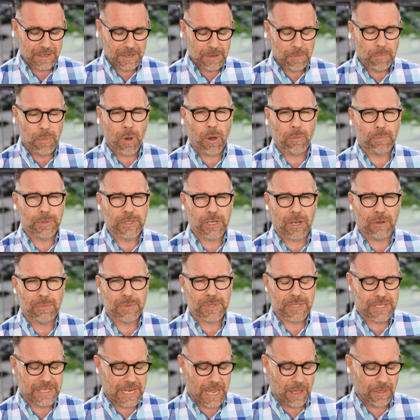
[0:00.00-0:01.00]

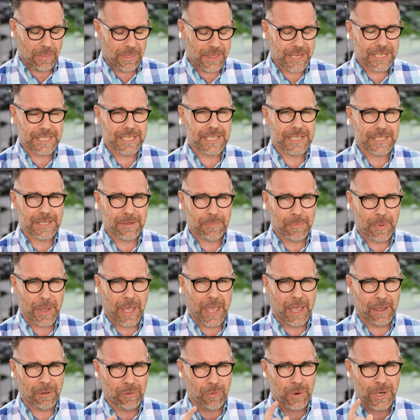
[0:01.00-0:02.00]
Poptops. Now this is the
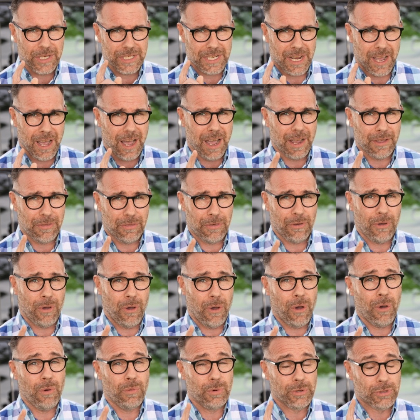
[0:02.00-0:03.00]
bit which I
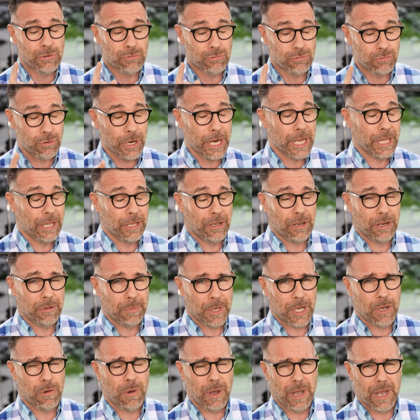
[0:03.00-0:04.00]
thought was really going to
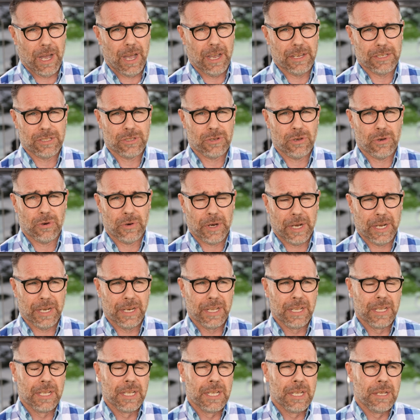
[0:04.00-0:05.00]
be quite high scoring,
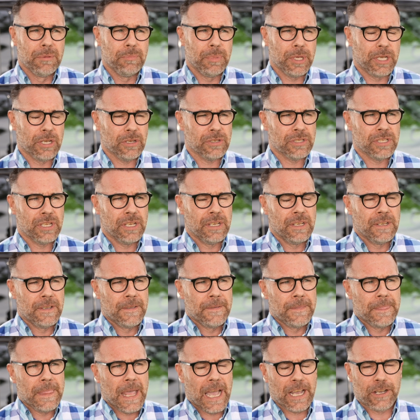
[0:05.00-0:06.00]
because
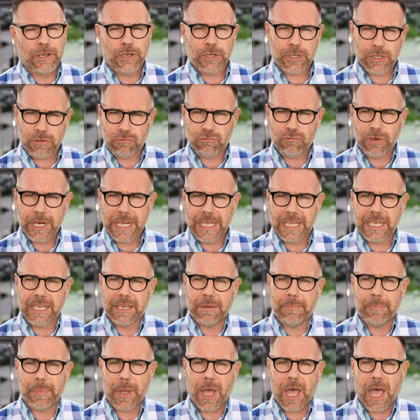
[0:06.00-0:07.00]
I couldn't really
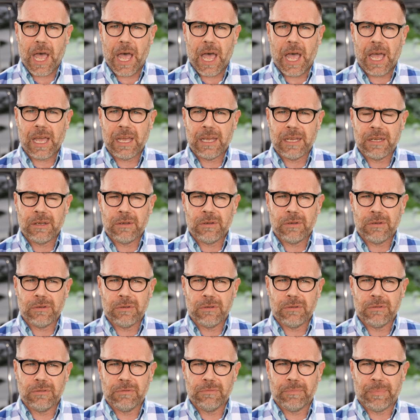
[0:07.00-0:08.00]
compare
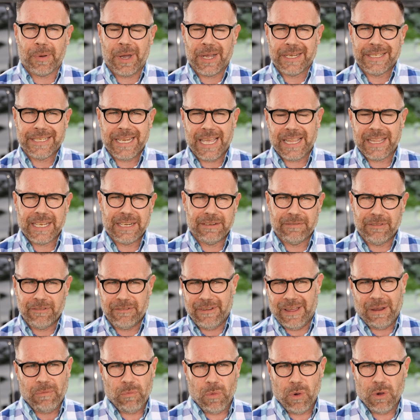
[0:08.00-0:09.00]
by telling of a
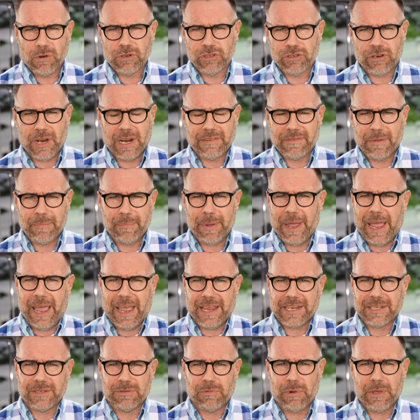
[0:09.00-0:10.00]
van driving
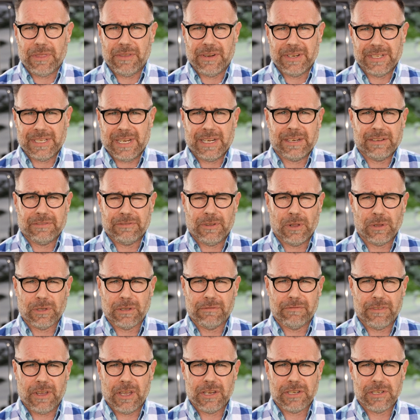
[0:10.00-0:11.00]
past whether it's had a full
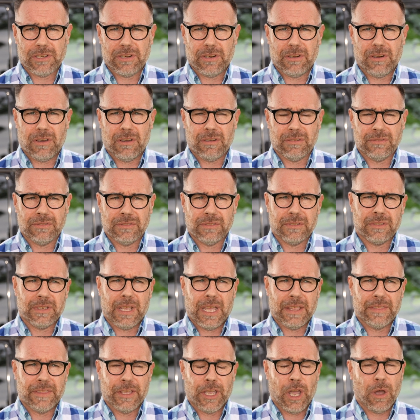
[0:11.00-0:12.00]
conversion or not.
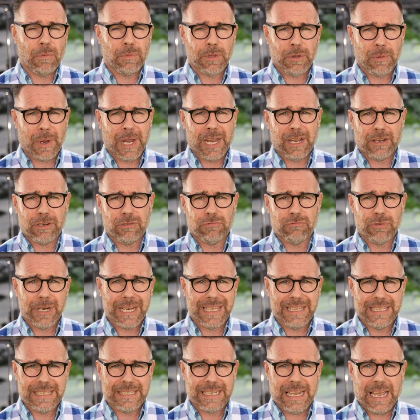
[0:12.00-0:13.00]
The only way I could
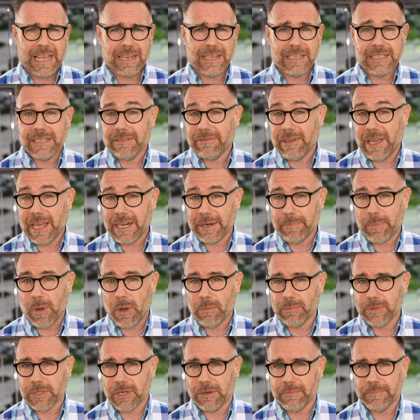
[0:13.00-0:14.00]
really tell is if it had a
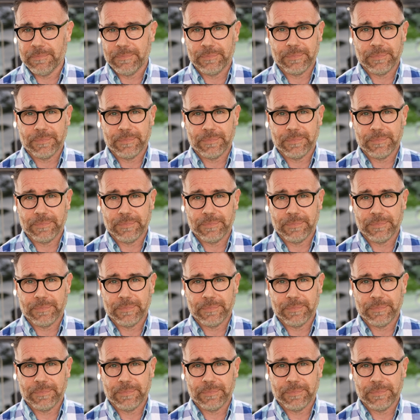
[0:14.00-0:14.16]
Poptop,